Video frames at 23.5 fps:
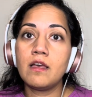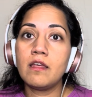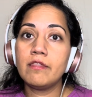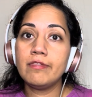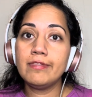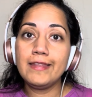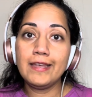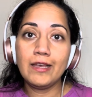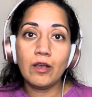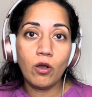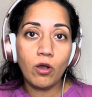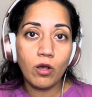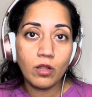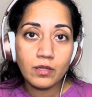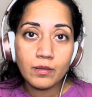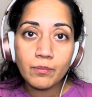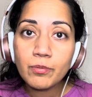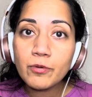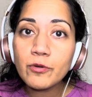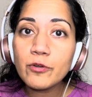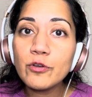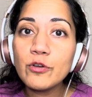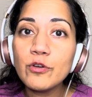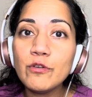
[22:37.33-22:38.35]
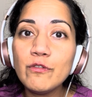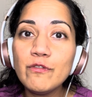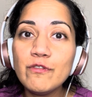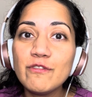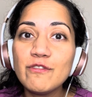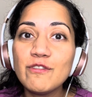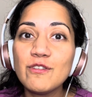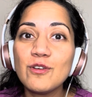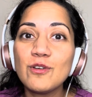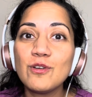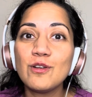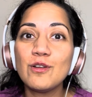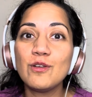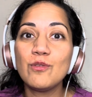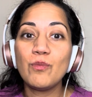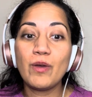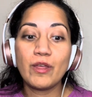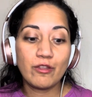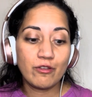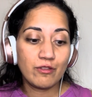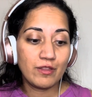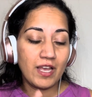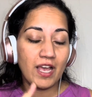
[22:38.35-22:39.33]
they all improve,
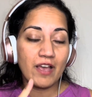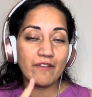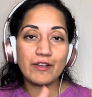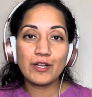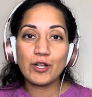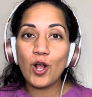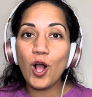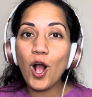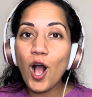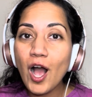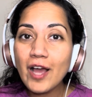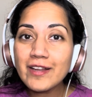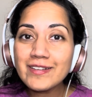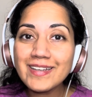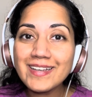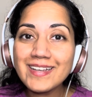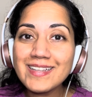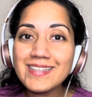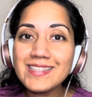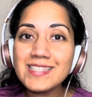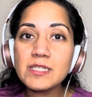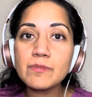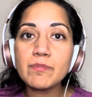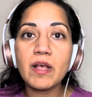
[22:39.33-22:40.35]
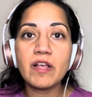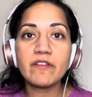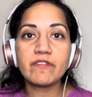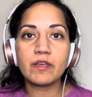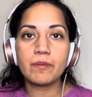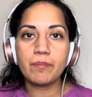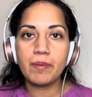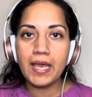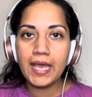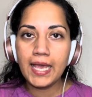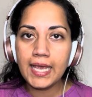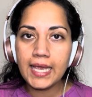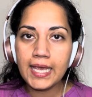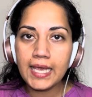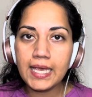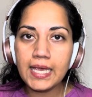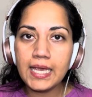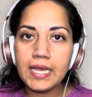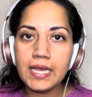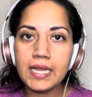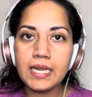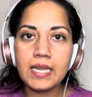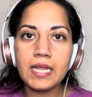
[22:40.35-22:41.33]
whether they have incontinence, pelvic
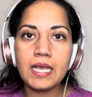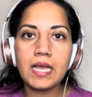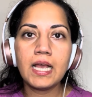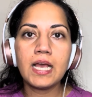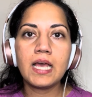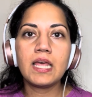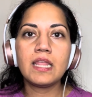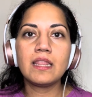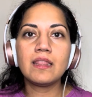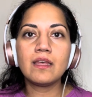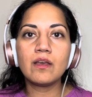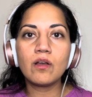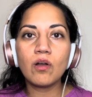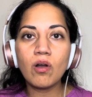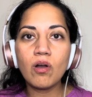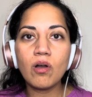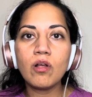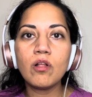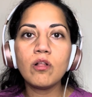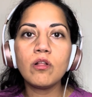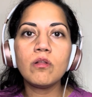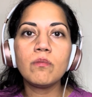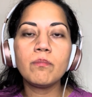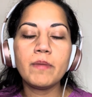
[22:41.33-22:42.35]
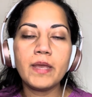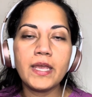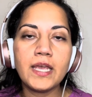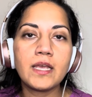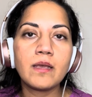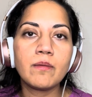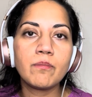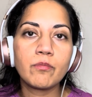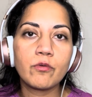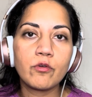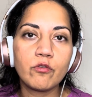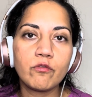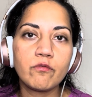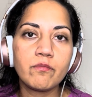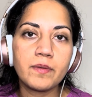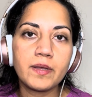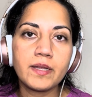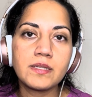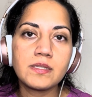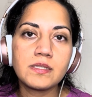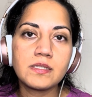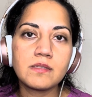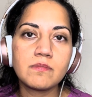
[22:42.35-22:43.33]
pain, they all make
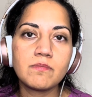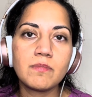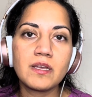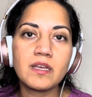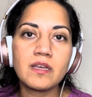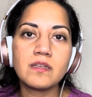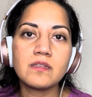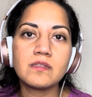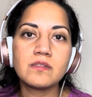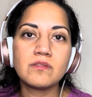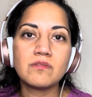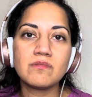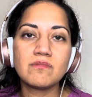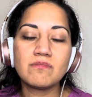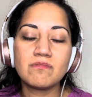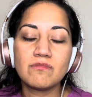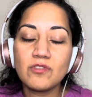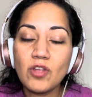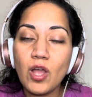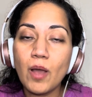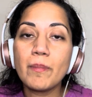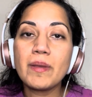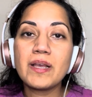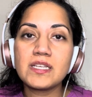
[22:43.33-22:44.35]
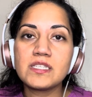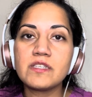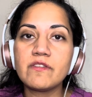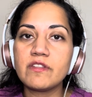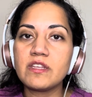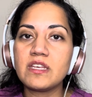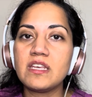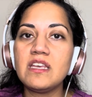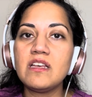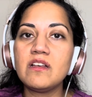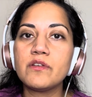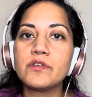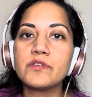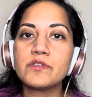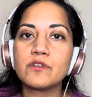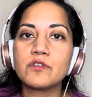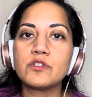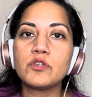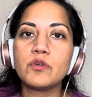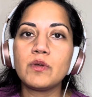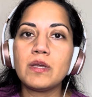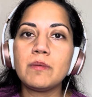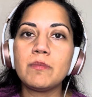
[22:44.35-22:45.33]
improvements, not because of the Kegels they're
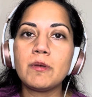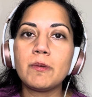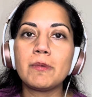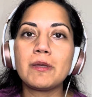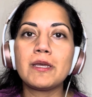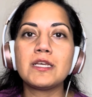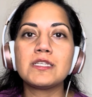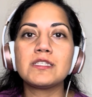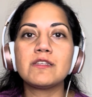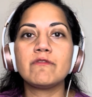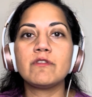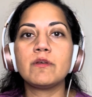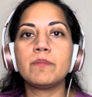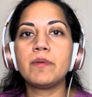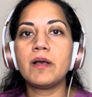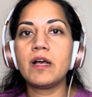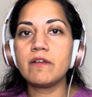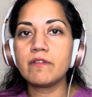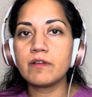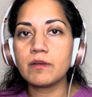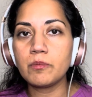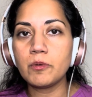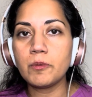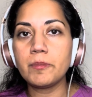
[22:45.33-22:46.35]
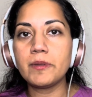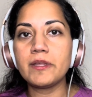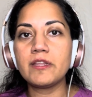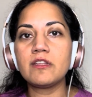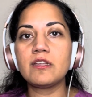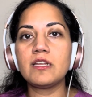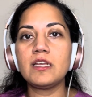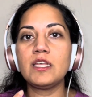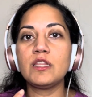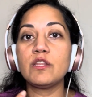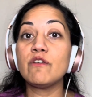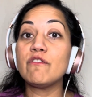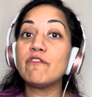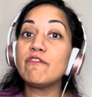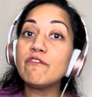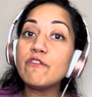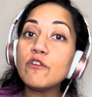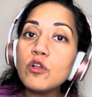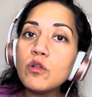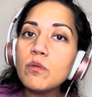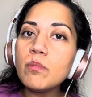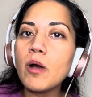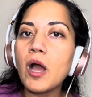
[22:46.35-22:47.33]
doing, but because of the pelvic mobility and the
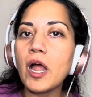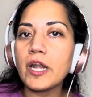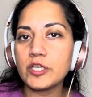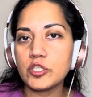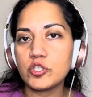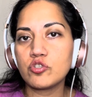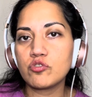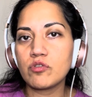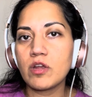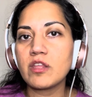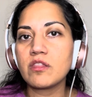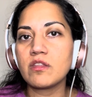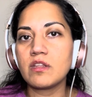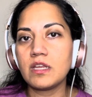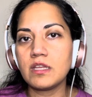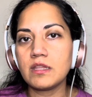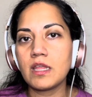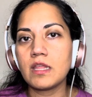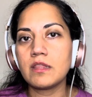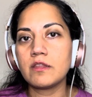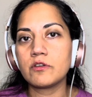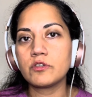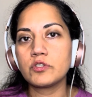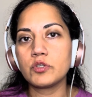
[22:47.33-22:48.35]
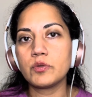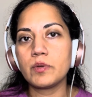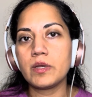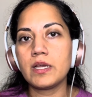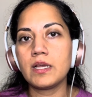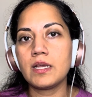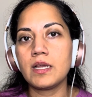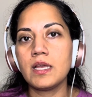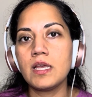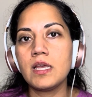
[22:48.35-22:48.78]
full body strengthening that they're doing.